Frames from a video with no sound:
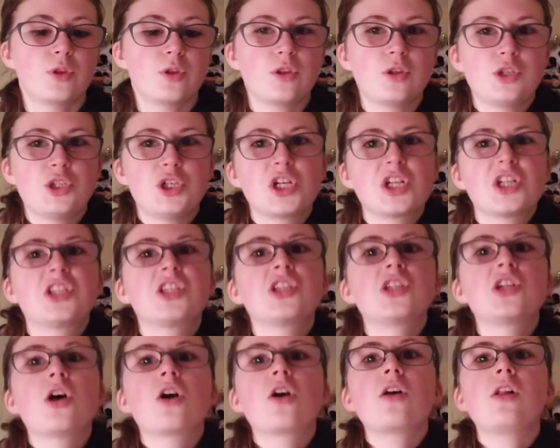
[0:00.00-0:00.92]
she could
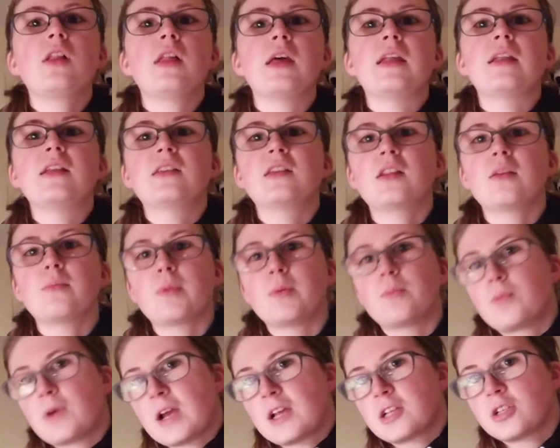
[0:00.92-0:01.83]
snuggle into them and
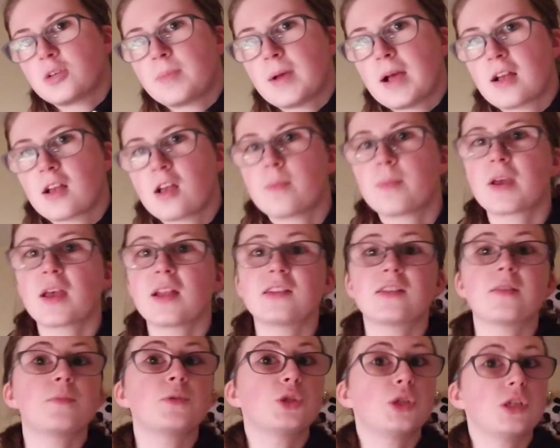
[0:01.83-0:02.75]
press her back up against
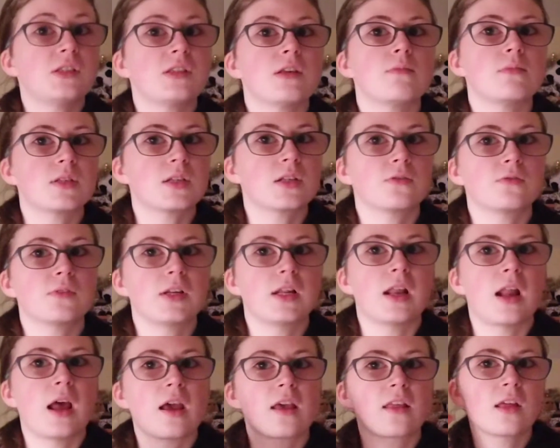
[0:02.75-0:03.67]
them. She seems to really
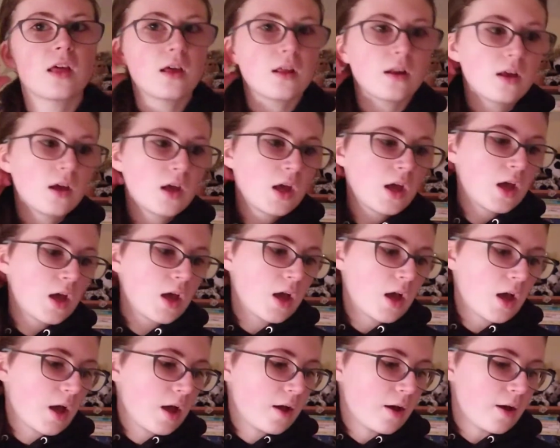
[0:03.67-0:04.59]
like
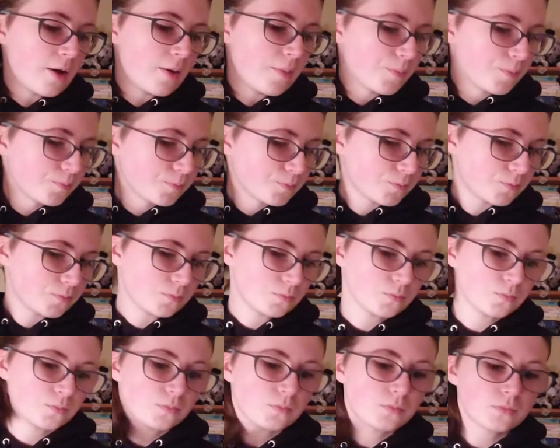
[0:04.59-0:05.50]
that.
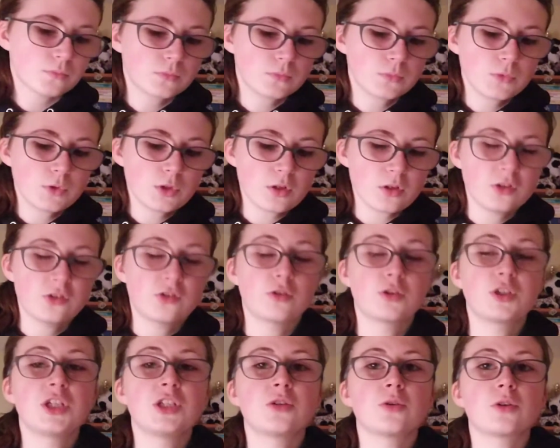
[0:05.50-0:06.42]
So
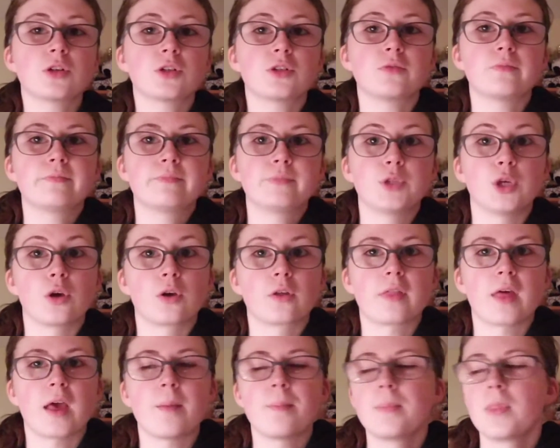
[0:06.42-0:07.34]
she sort of took
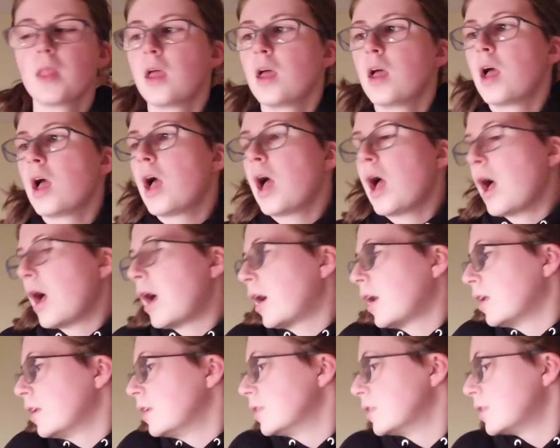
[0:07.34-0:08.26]
them,
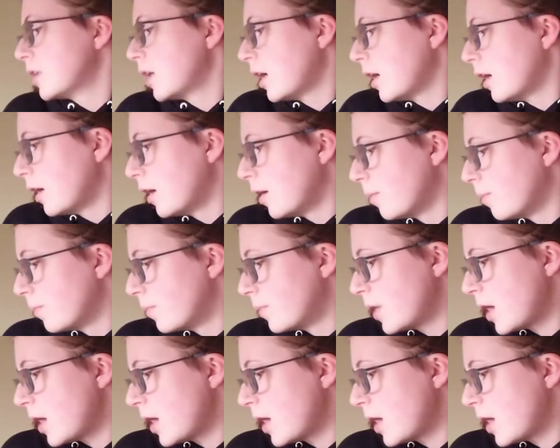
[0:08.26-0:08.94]
and there